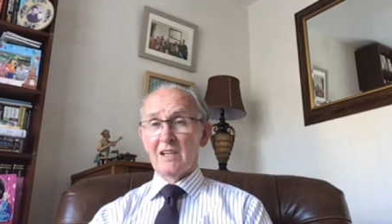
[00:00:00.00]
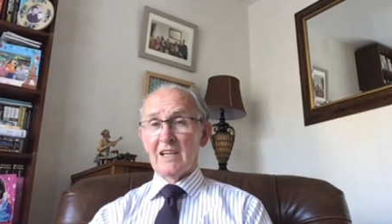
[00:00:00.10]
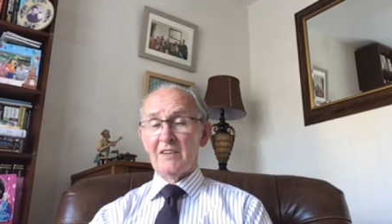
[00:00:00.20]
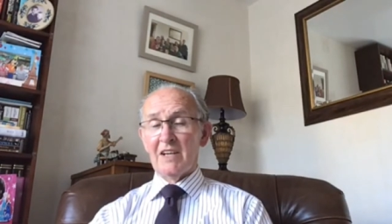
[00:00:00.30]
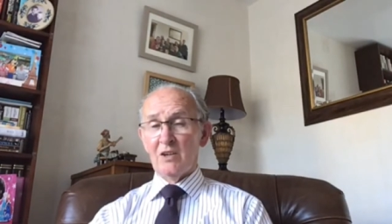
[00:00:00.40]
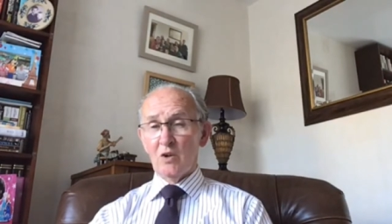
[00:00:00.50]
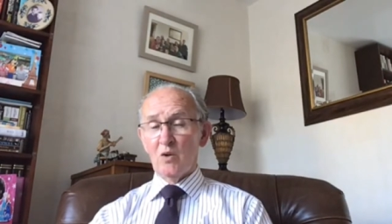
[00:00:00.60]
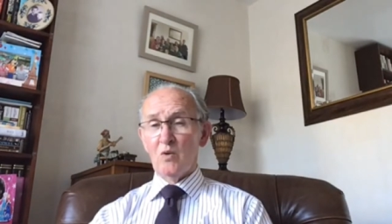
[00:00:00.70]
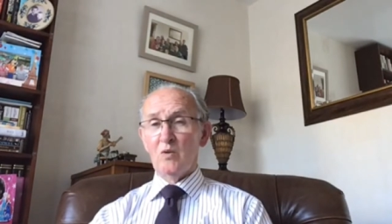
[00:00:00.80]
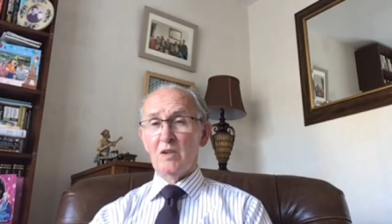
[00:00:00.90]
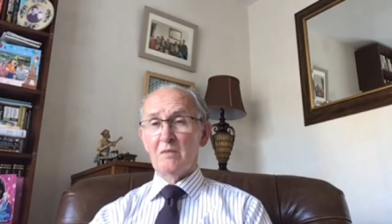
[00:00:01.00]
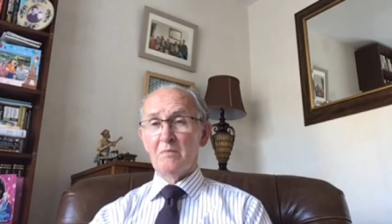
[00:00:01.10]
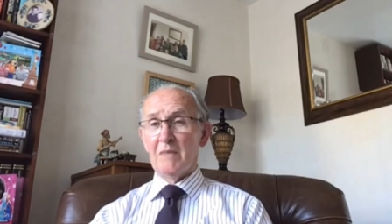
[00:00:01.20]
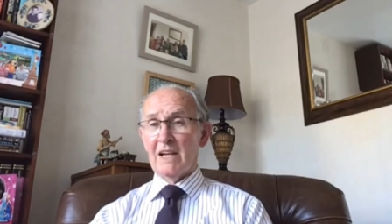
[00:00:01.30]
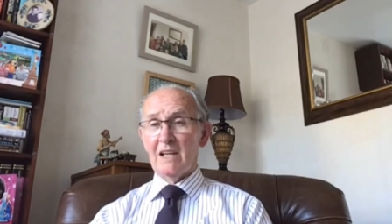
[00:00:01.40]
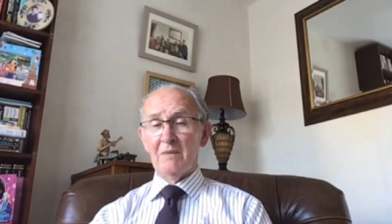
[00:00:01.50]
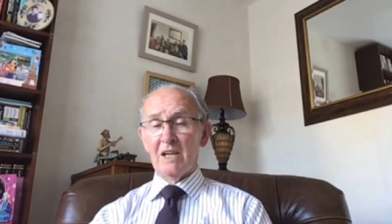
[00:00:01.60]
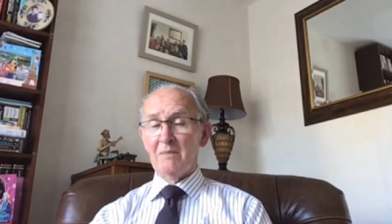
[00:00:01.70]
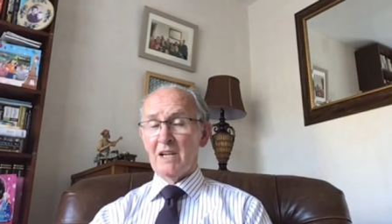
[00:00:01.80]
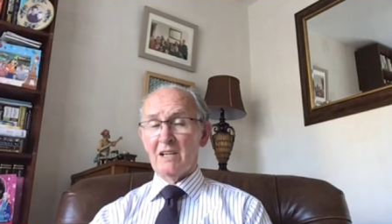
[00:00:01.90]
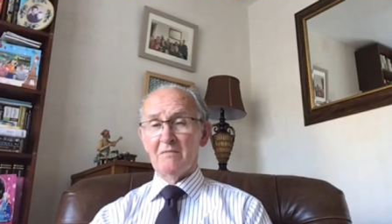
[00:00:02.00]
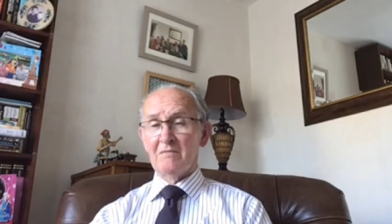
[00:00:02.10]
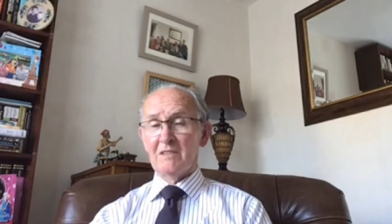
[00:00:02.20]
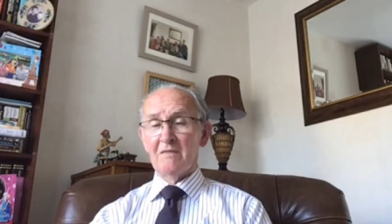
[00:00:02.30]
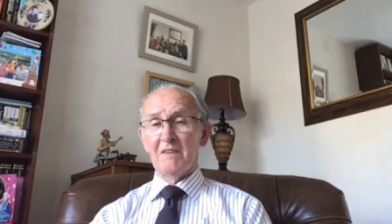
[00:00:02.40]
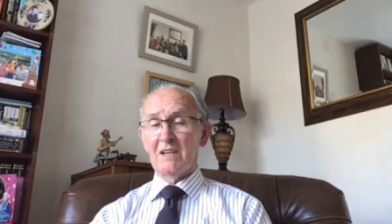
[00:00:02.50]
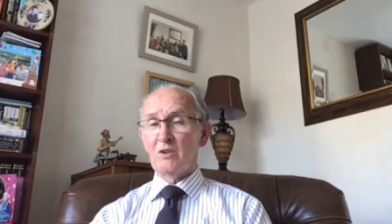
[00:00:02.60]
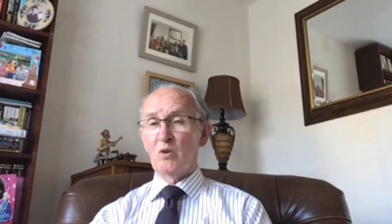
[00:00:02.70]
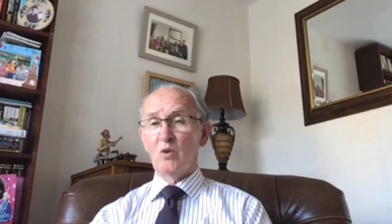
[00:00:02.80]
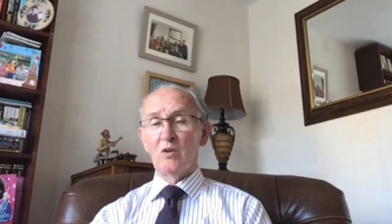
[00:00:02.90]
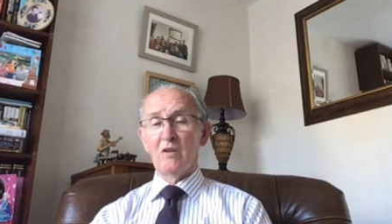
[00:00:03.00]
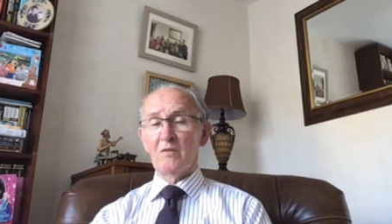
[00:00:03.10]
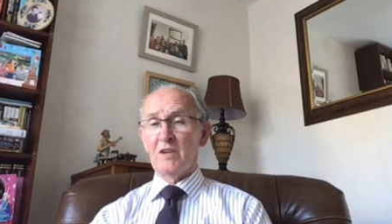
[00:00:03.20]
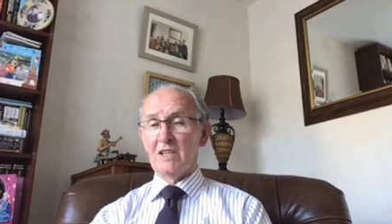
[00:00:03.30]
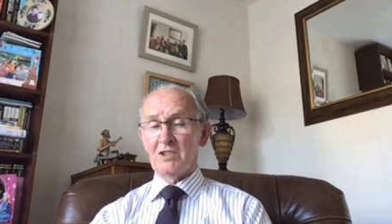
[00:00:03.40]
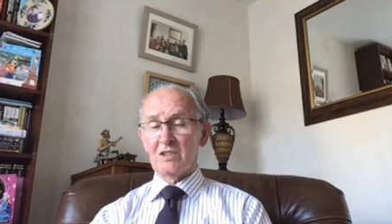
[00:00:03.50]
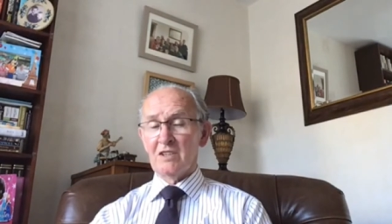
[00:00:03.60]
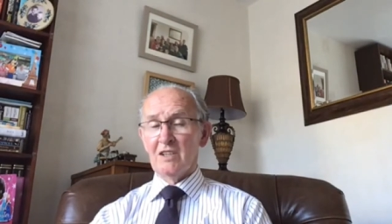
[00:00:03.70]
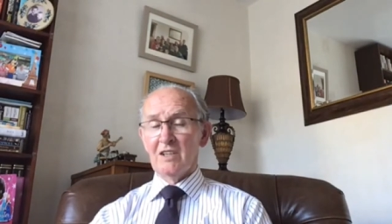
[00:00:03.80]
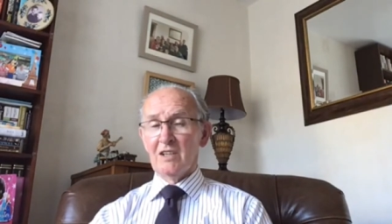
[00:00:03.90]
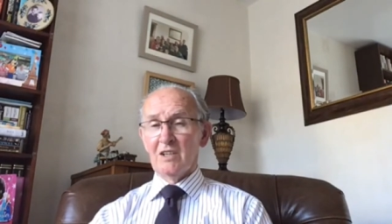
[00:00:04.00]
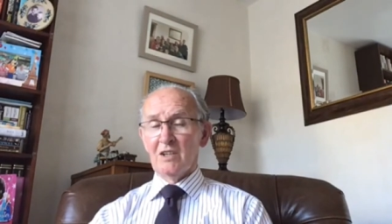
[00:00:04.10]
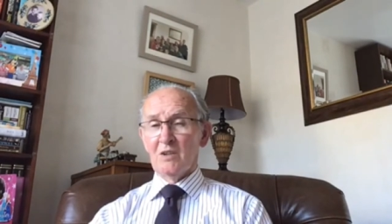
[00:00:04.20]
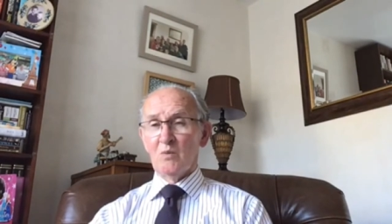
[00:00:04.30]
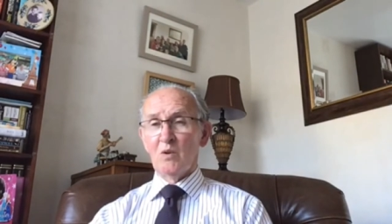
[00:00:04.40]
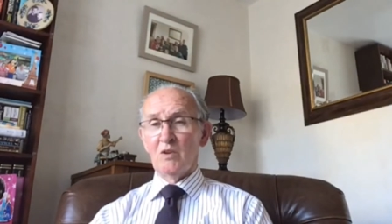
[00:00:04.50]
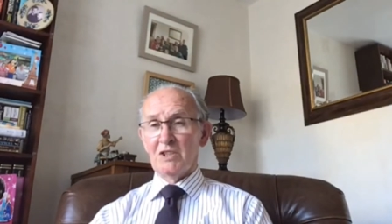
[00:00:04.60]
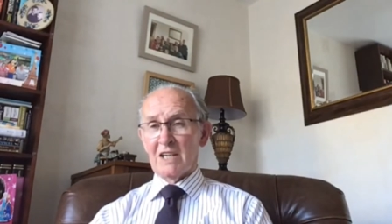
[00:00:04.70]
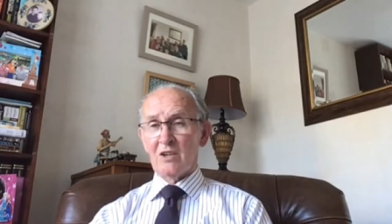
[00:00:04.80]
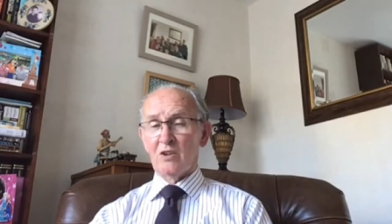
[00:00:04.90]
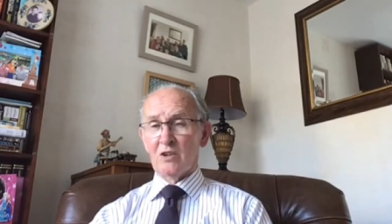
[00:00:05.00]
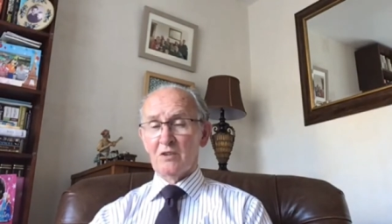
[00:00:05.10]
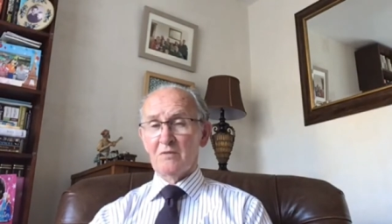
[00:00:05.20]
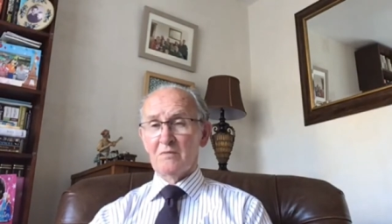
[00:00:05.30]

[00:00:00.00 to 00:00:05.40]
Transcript: And they know that many, many, many, in fact, the whole of creation, will reject God.